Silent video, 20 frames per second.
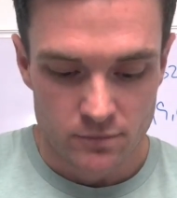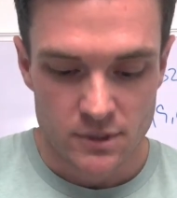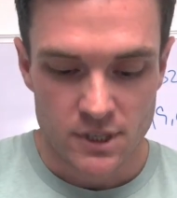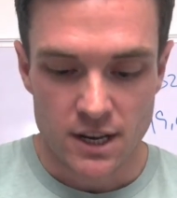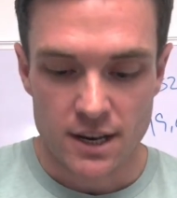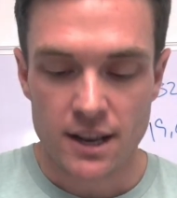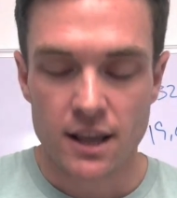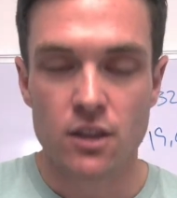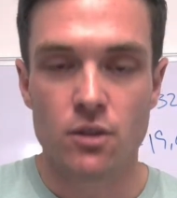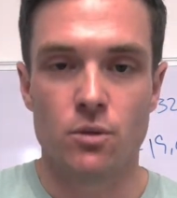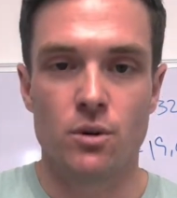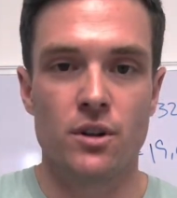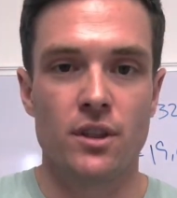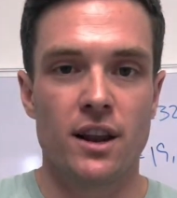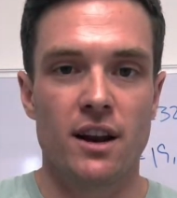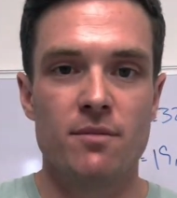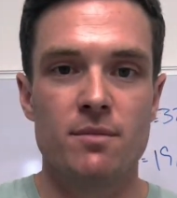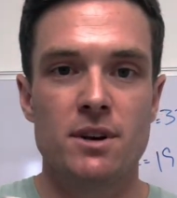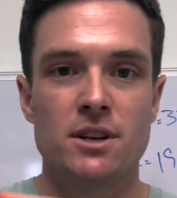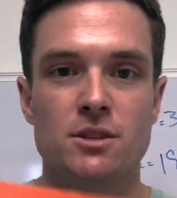Another one that
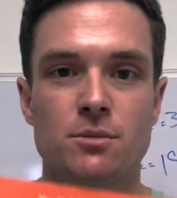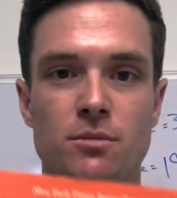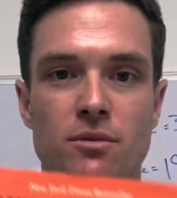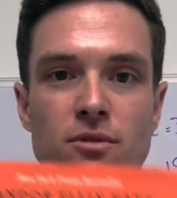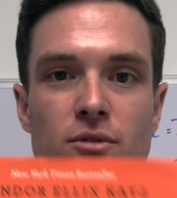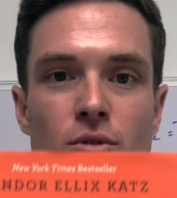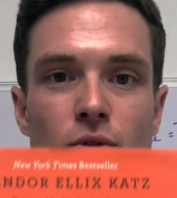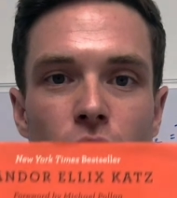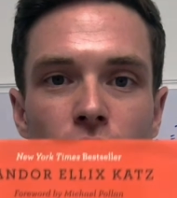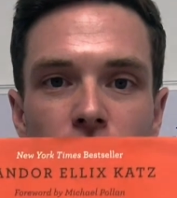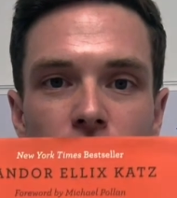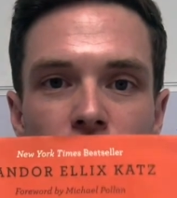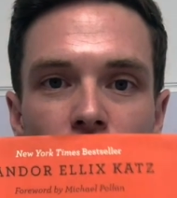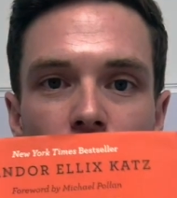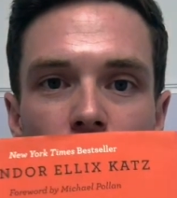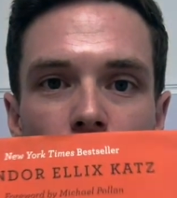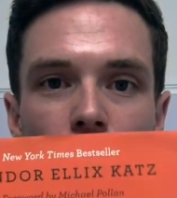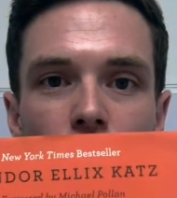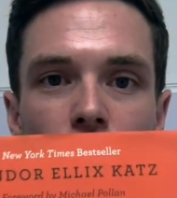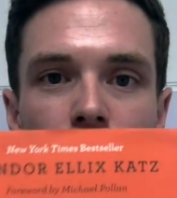I mentioned before is The
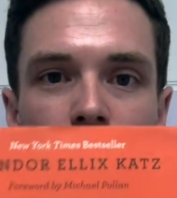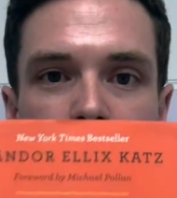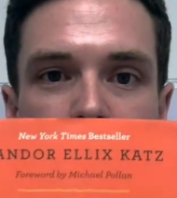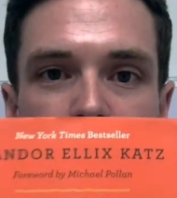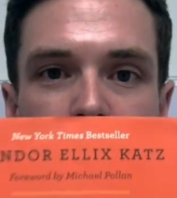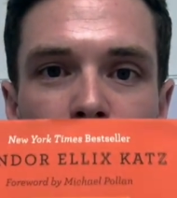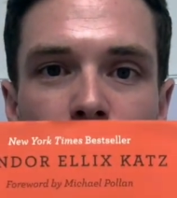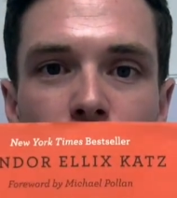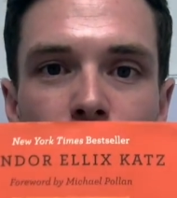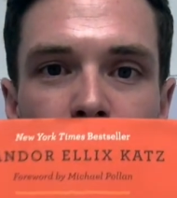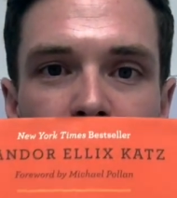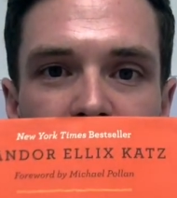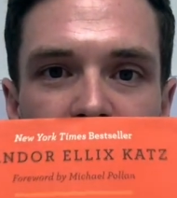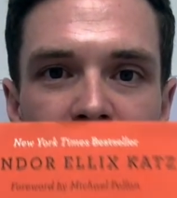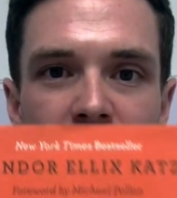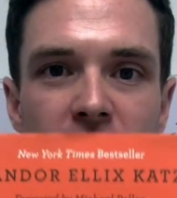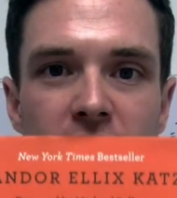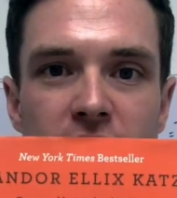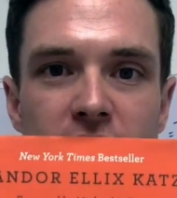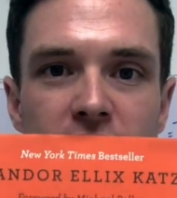Art of
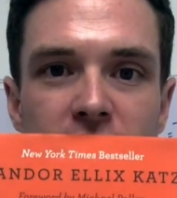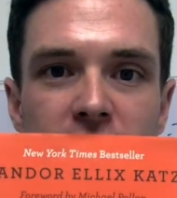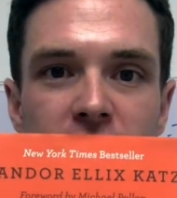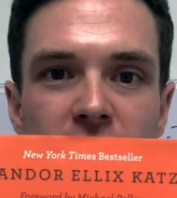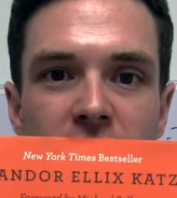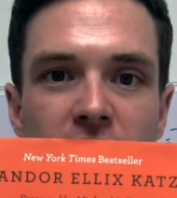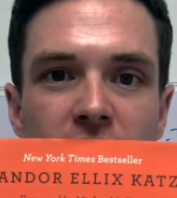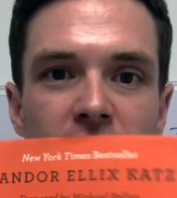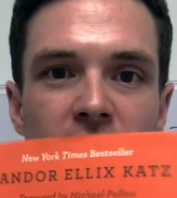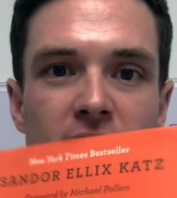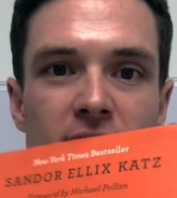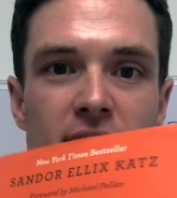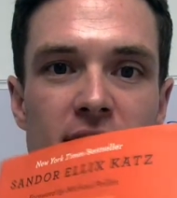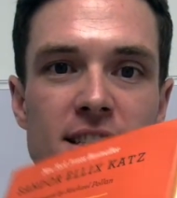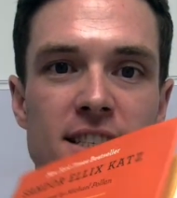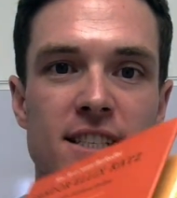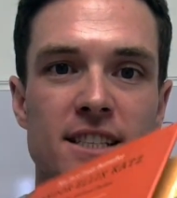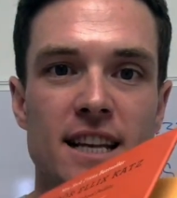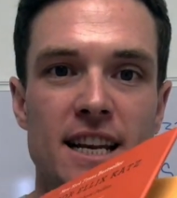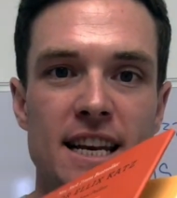Fermentation.
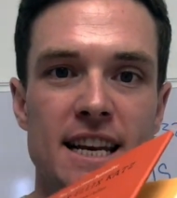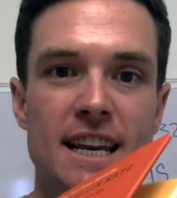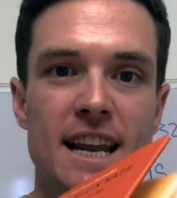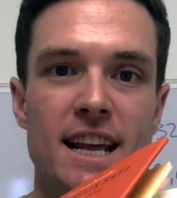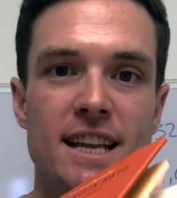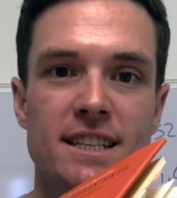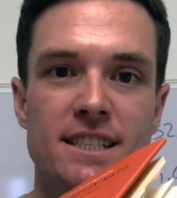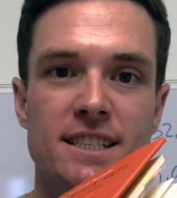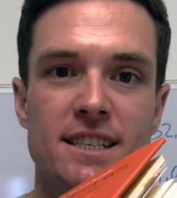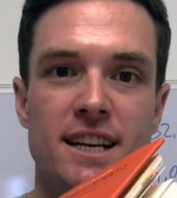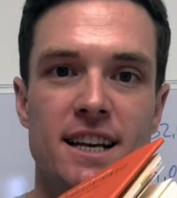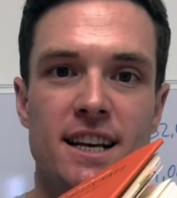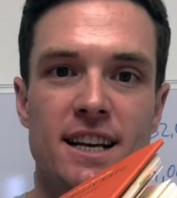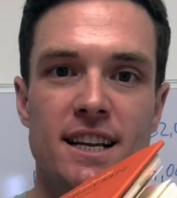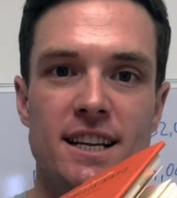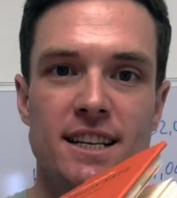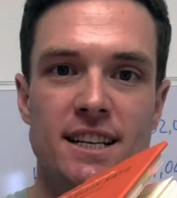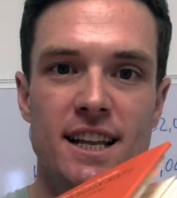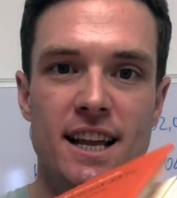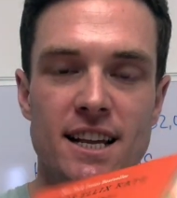This is a dense
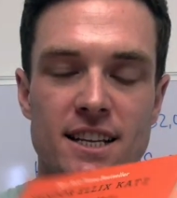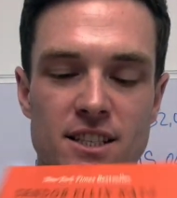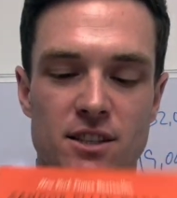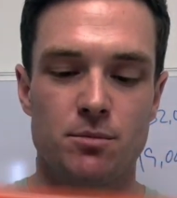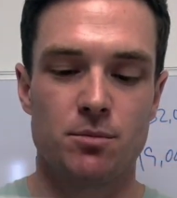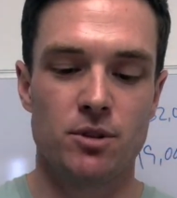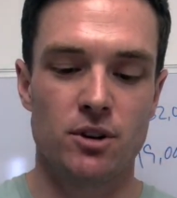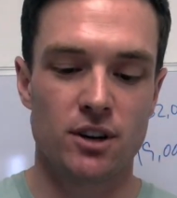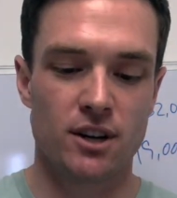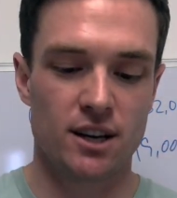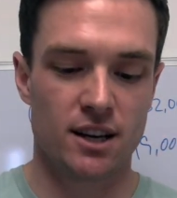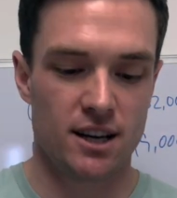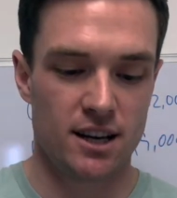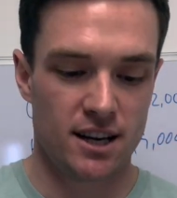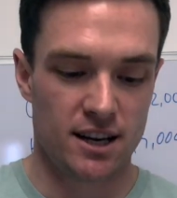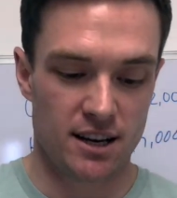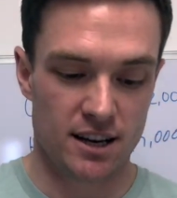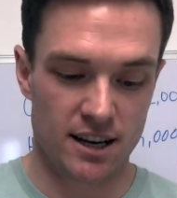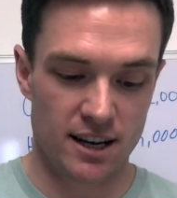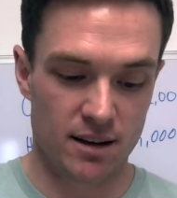book,
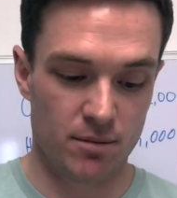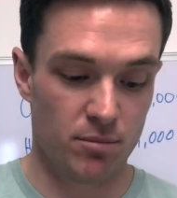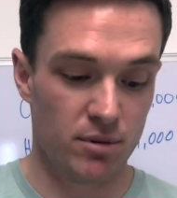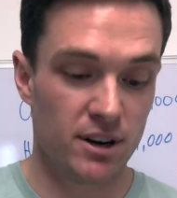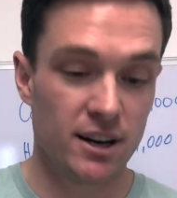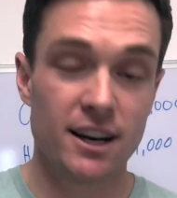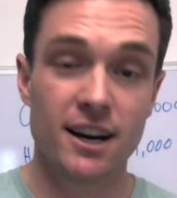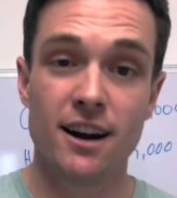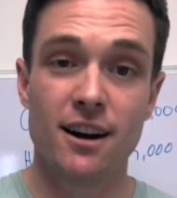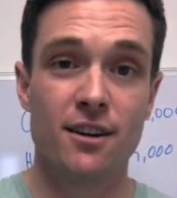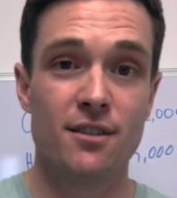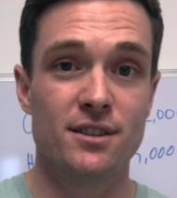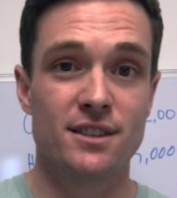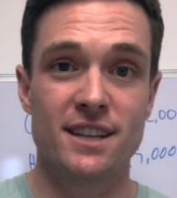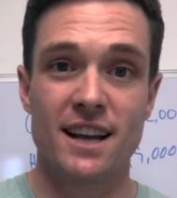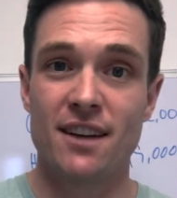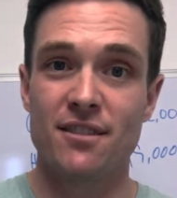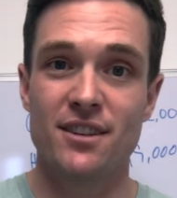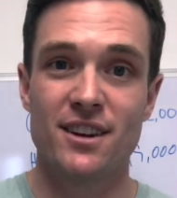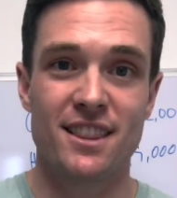but it covers
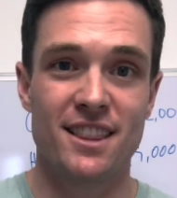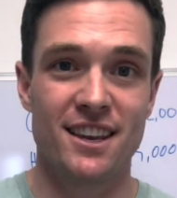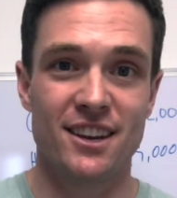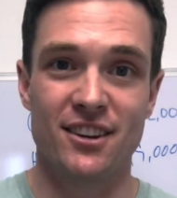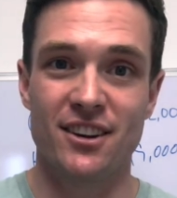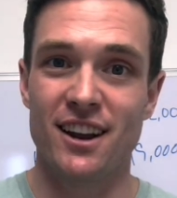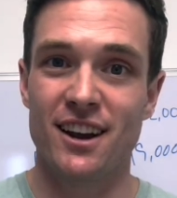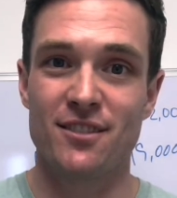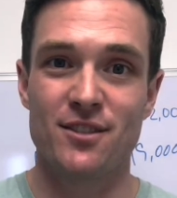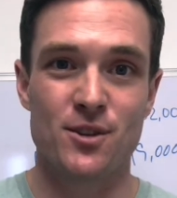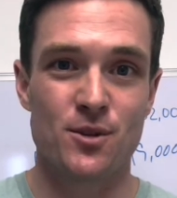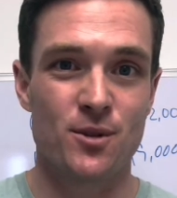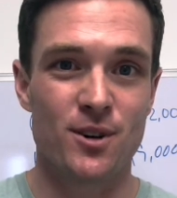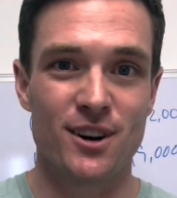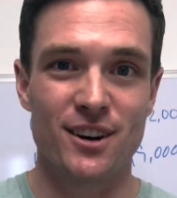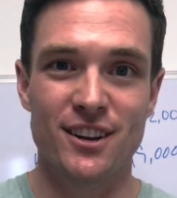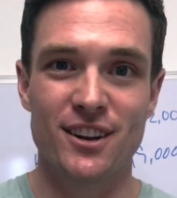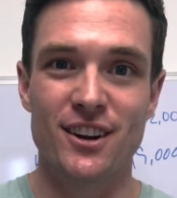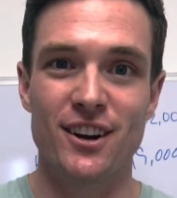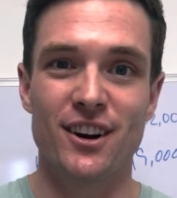everything you'd ever
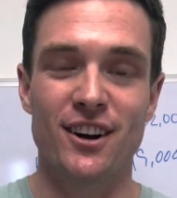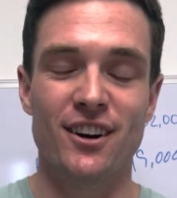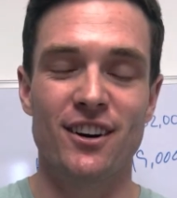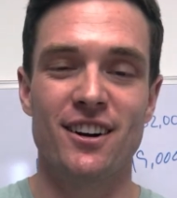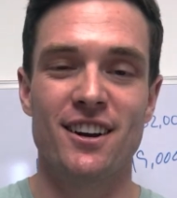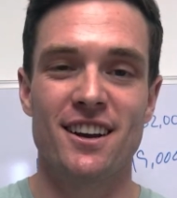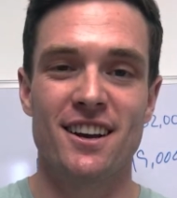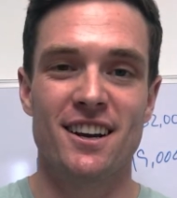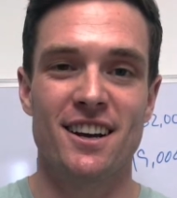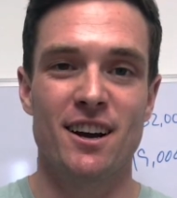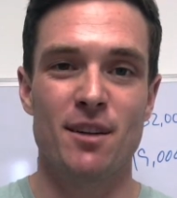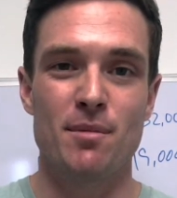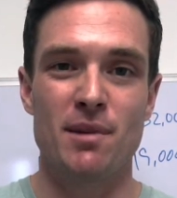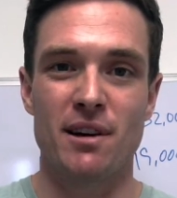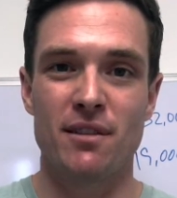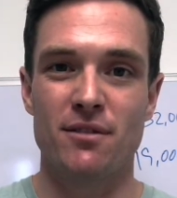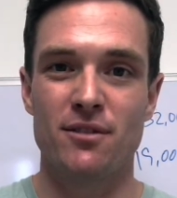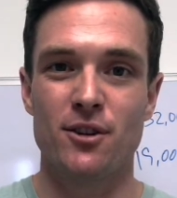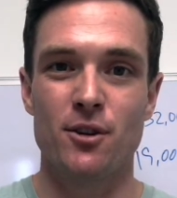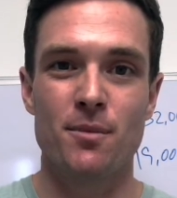want to know
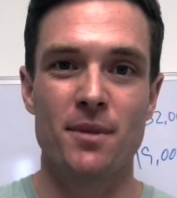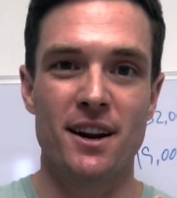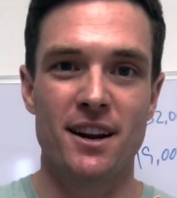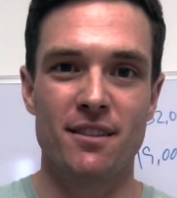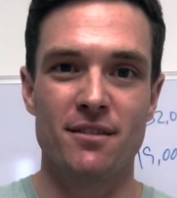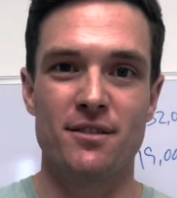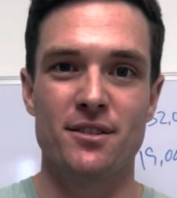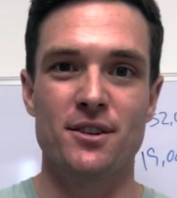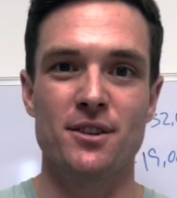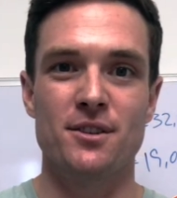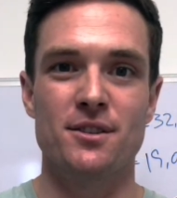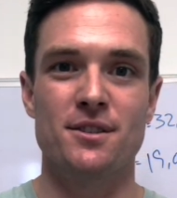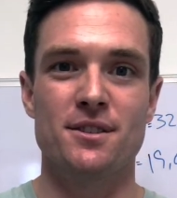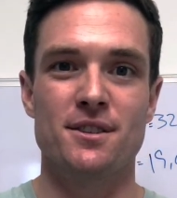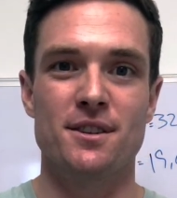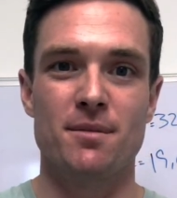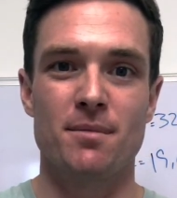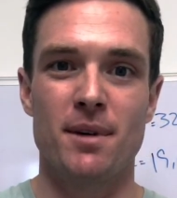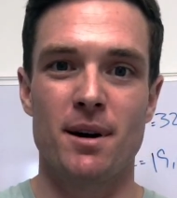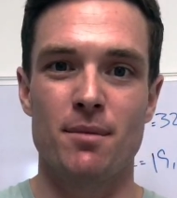about fermented
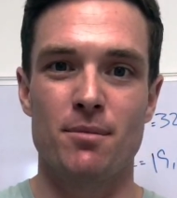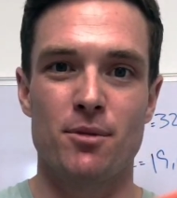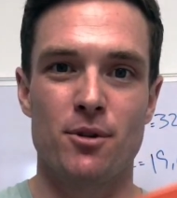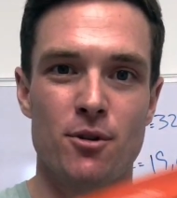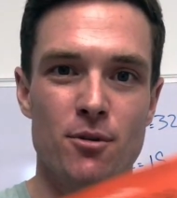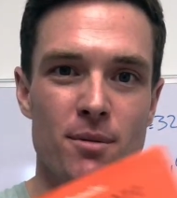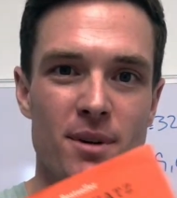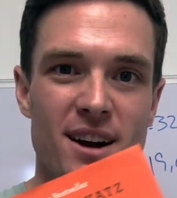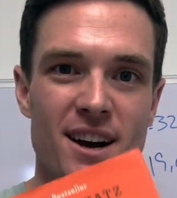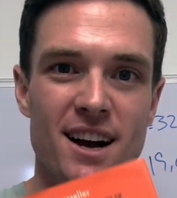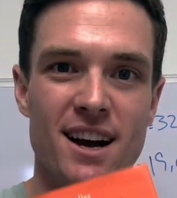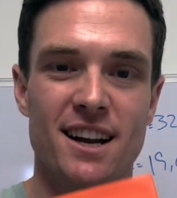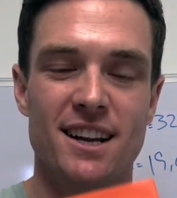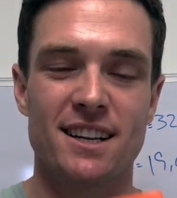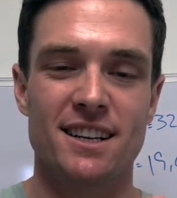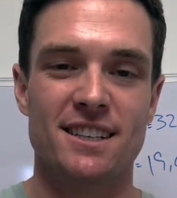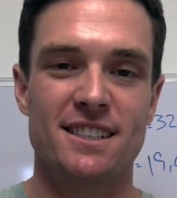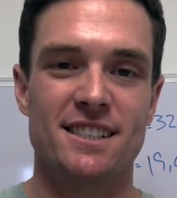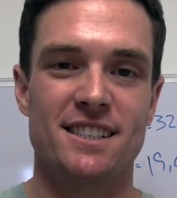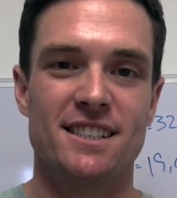foods, about
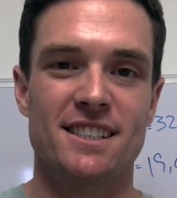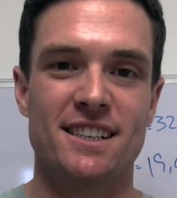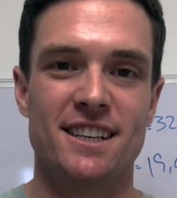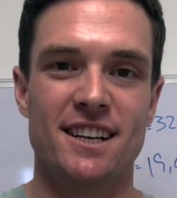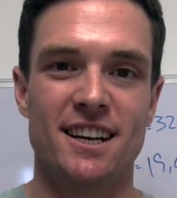probiotics,